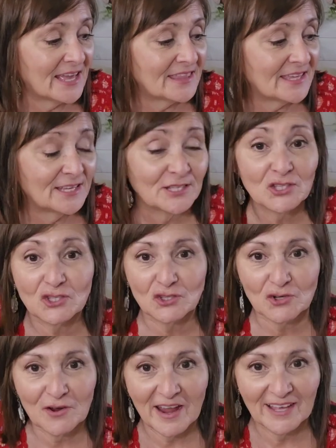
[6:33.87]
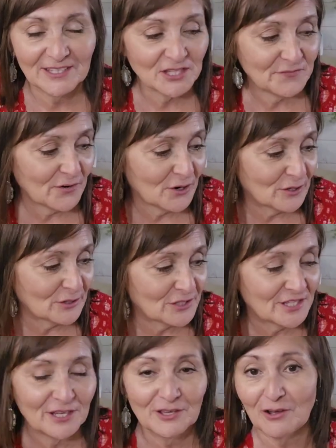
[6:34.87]
these
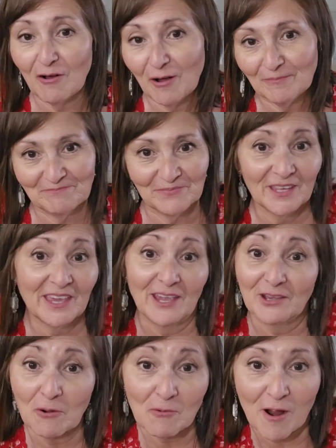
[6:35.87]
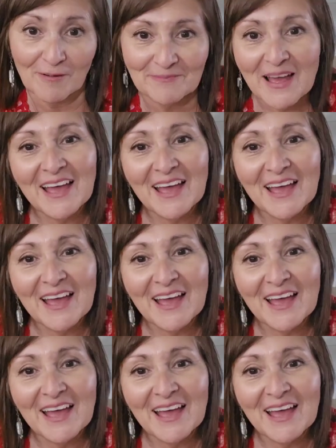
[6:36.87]
transfers. Y'all can't go wrong.